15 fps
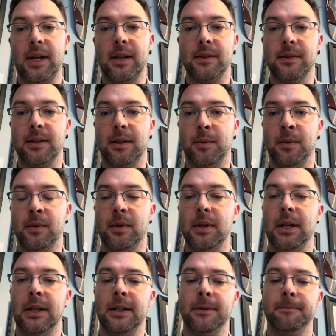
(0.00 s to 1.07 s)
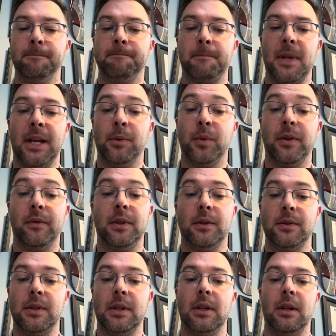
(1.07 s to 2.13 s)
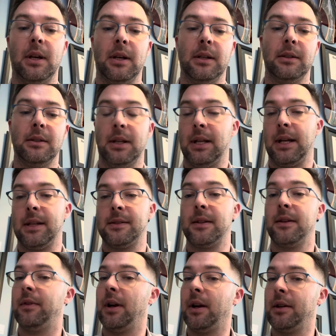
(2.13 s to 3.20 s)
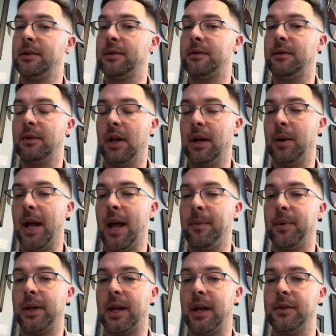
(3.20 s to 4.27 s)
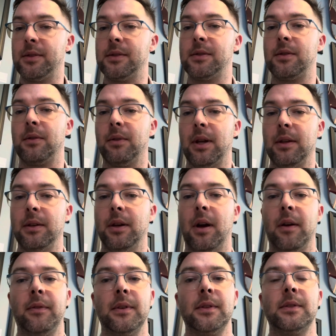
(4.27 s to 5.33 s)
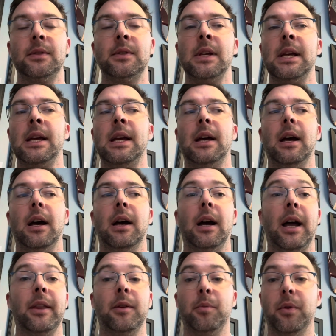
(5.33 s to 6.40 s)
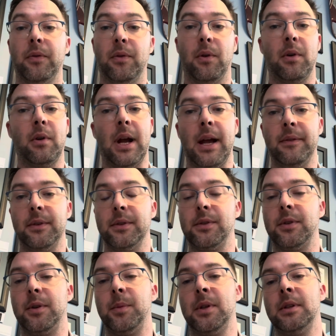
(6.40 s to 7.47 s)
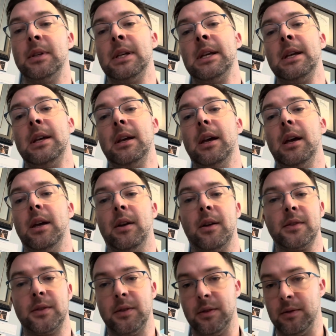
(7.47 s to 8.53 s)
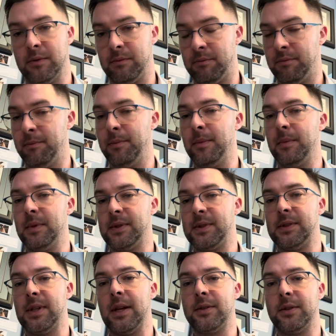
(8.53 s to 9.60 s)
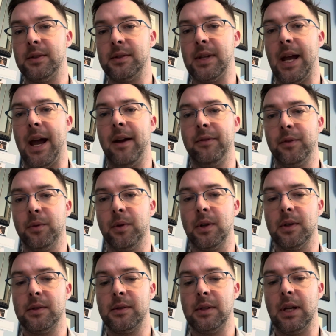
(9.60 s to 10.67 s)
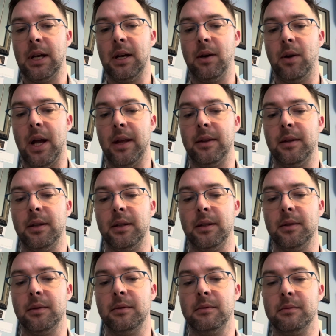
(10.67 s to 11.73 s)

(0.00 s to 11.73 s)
asleep. And we've used it on, like I said, various applications throughout the office, either before or after treatment, and also sessions afterwards at the